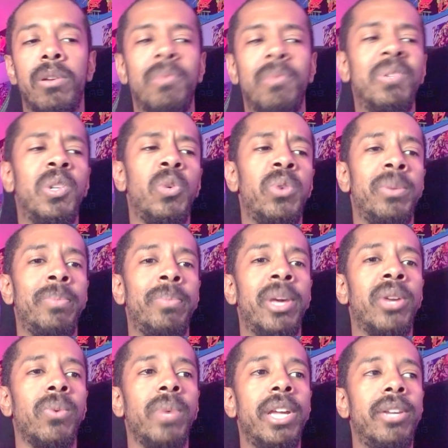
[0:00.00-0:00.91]
we're gonna be doing
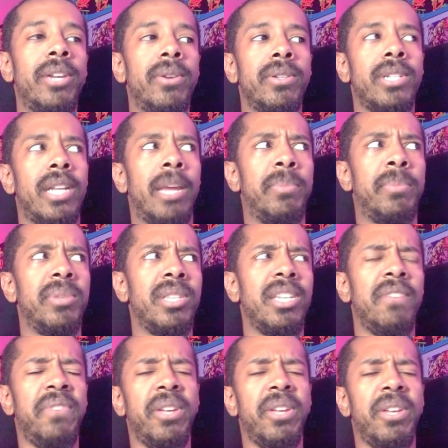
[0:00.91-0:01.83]
Metal Raiders and I
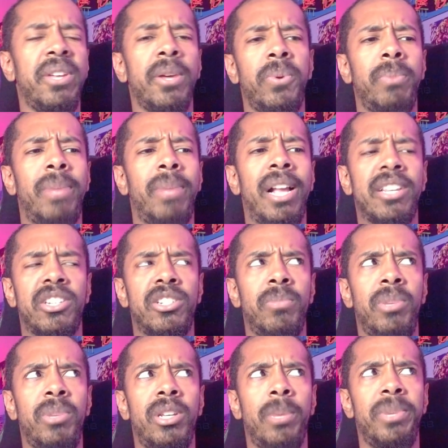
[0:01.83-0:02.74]
believe the other three
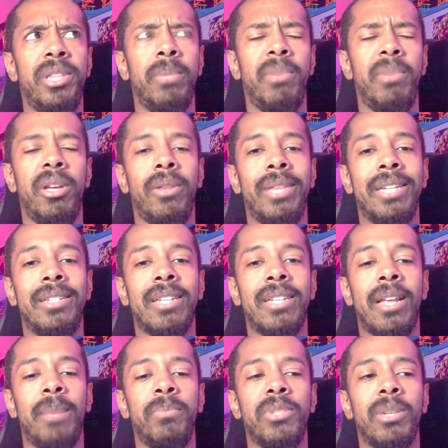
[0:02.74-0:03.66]
boxes should be coming in the mail that
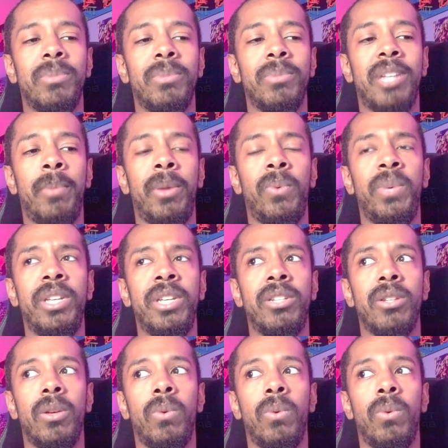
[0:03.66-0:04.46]
time, sometime that week.